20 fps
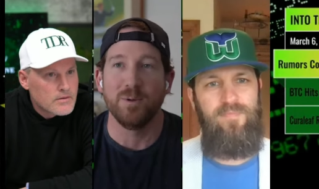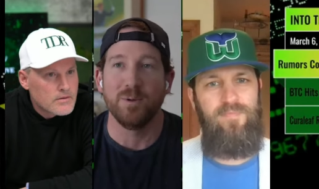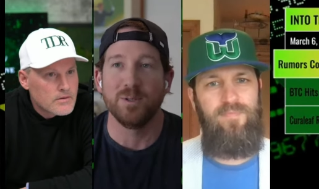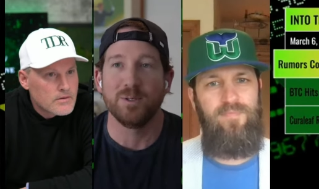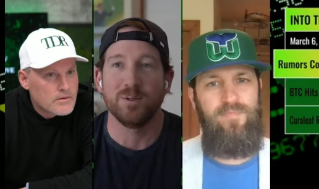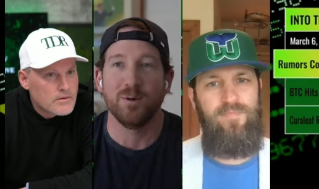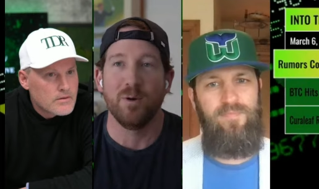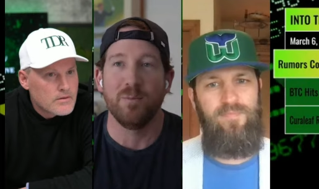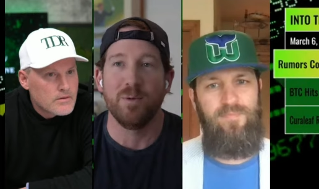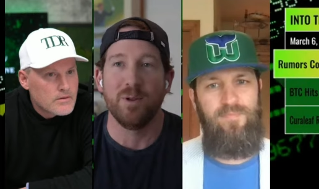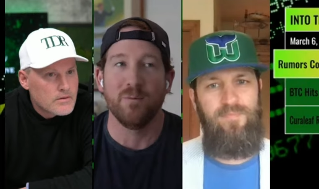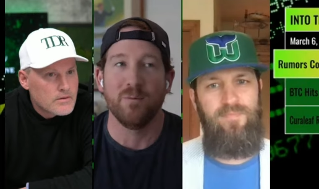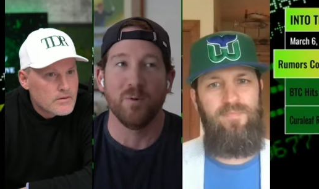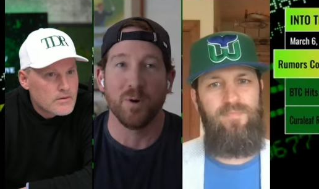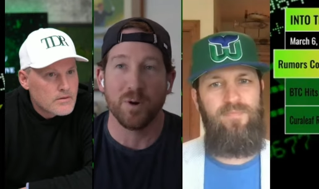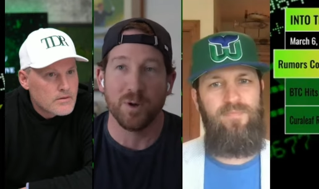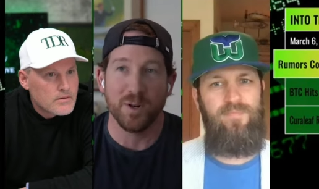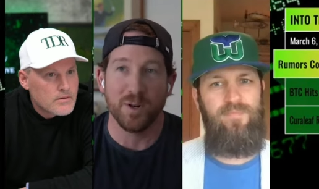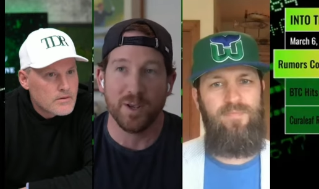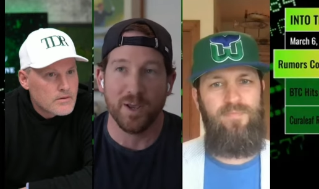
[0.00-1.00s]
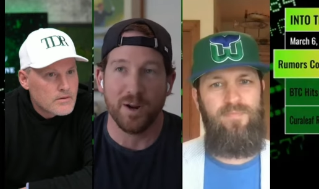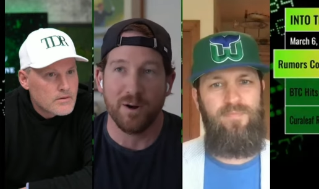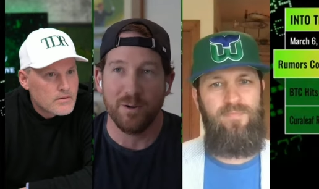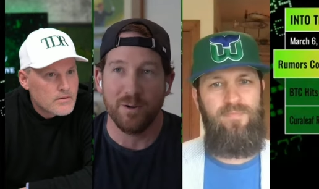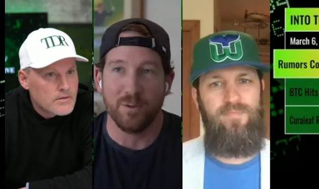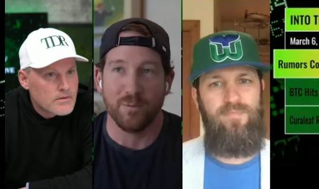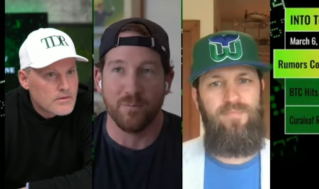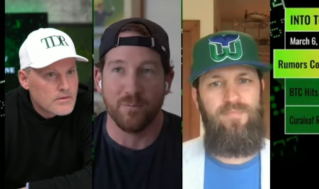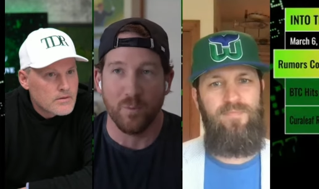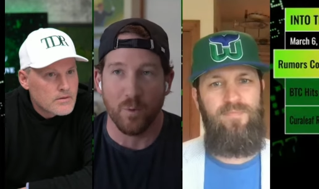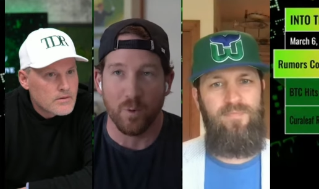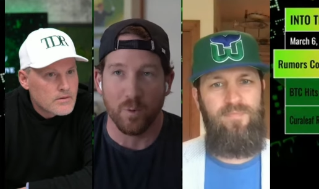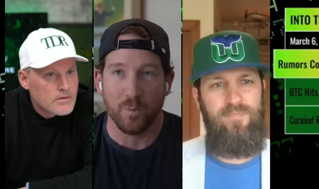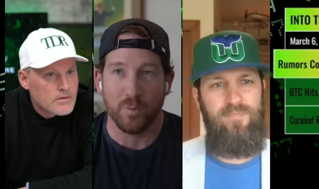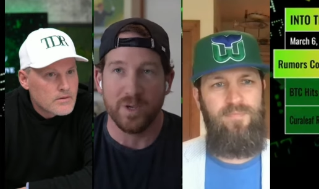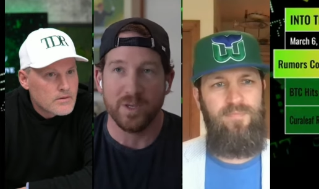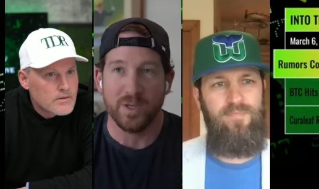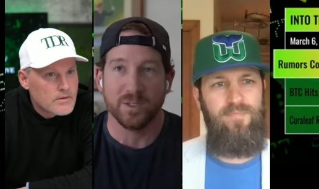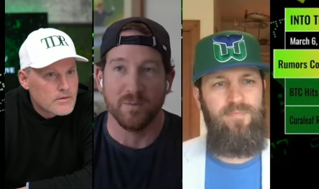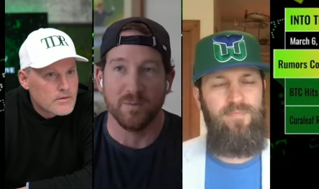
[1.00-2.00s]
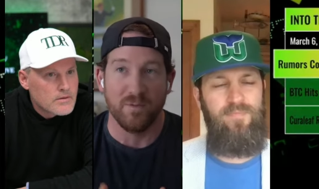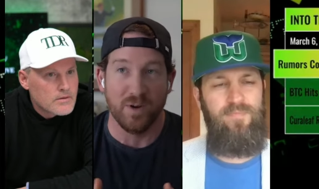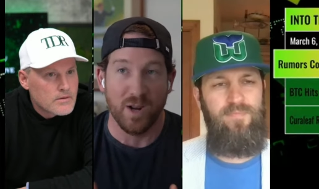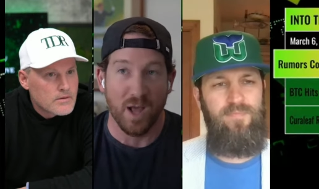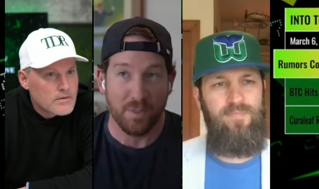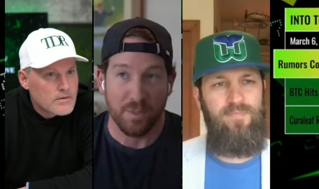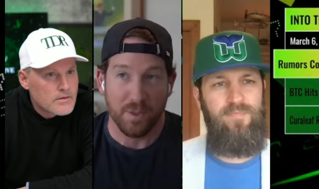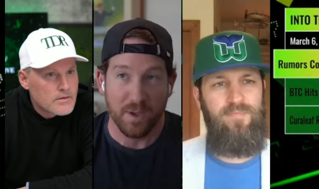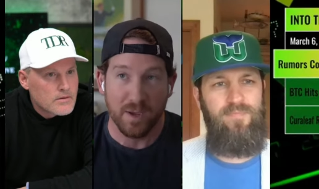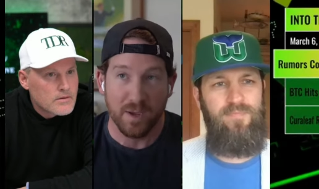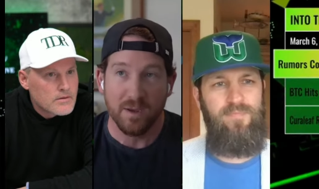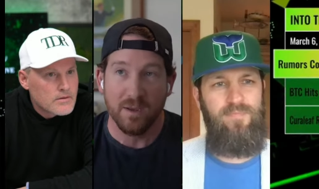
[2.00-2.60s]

Speaker 1: So I mean, if we're going to get another four weeks of nothing,